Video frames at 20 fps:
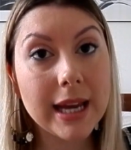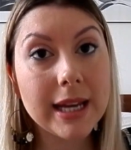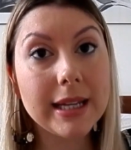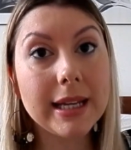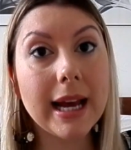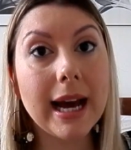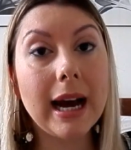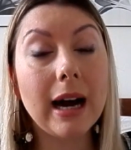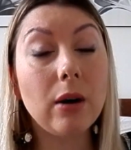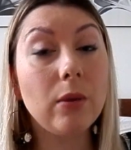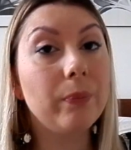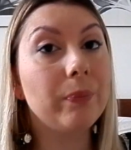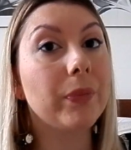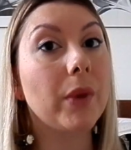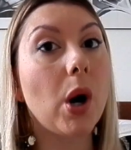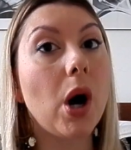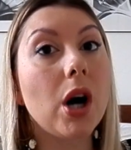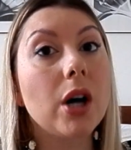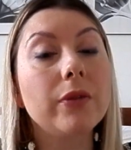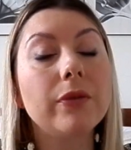Now,
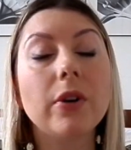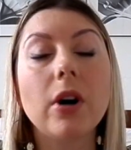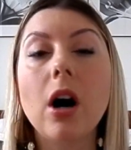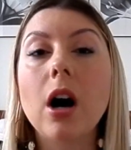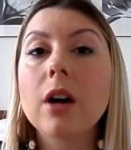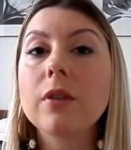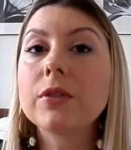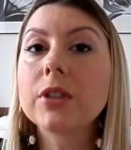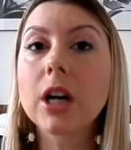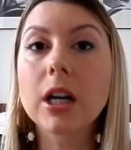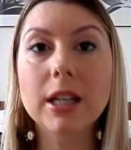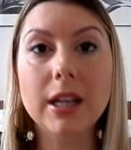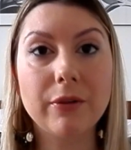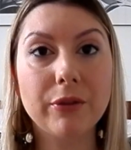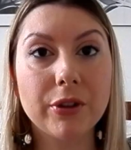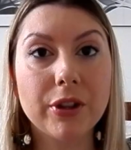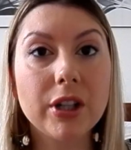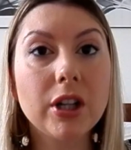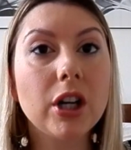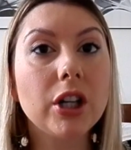I've done
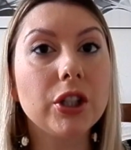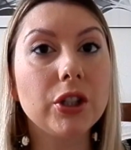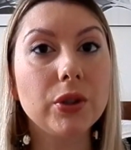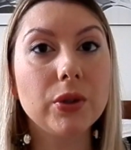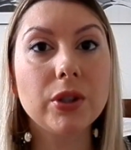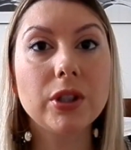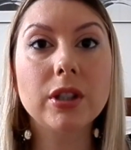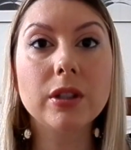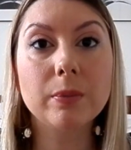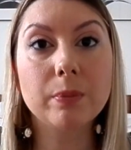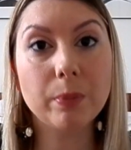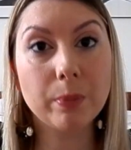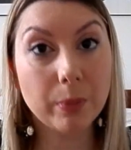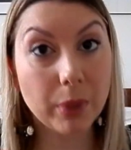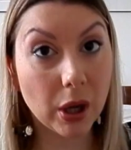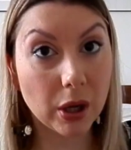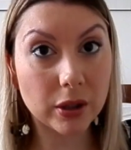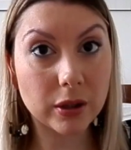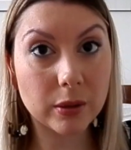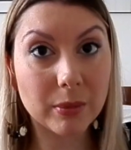everything. I used to
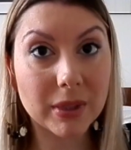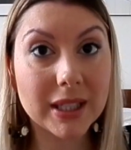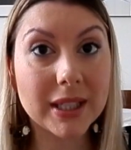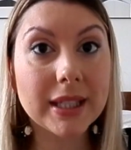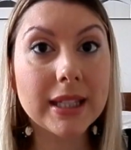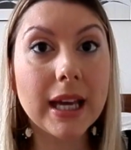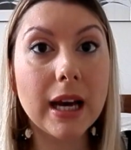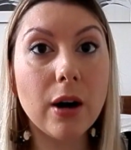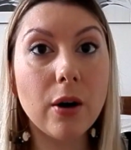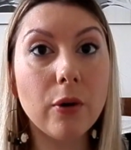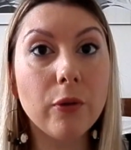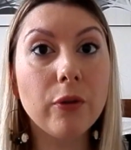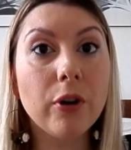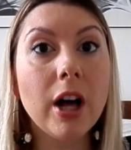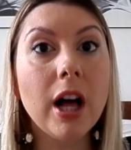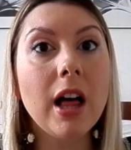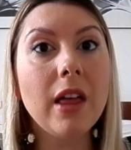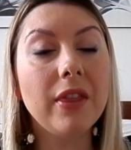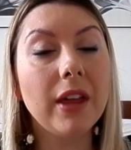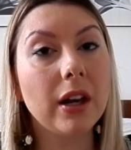pluck them myself.
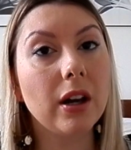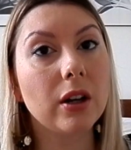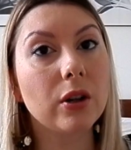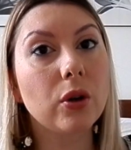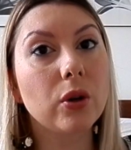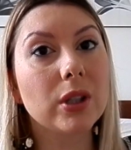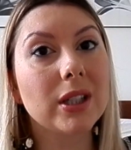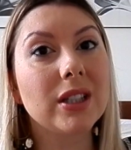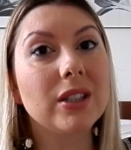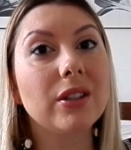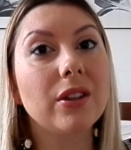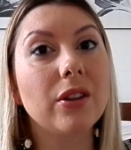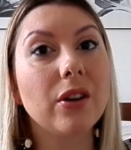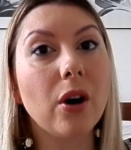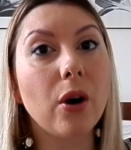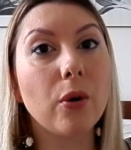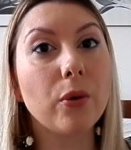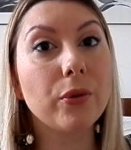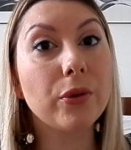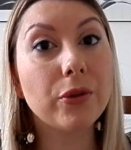Then I got into the
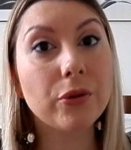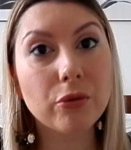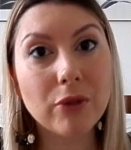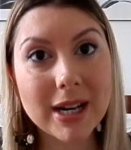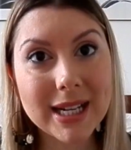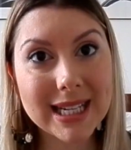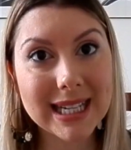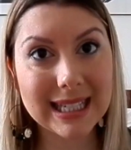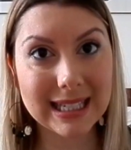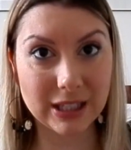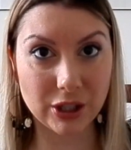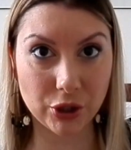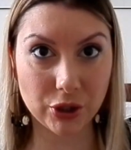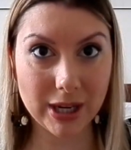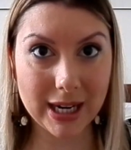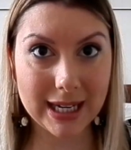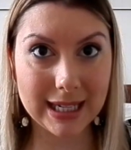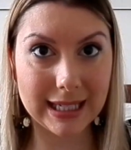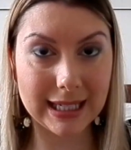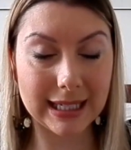whole threading
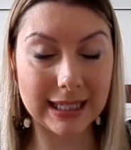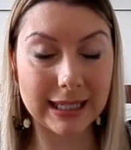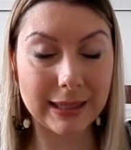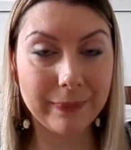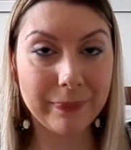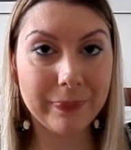trend.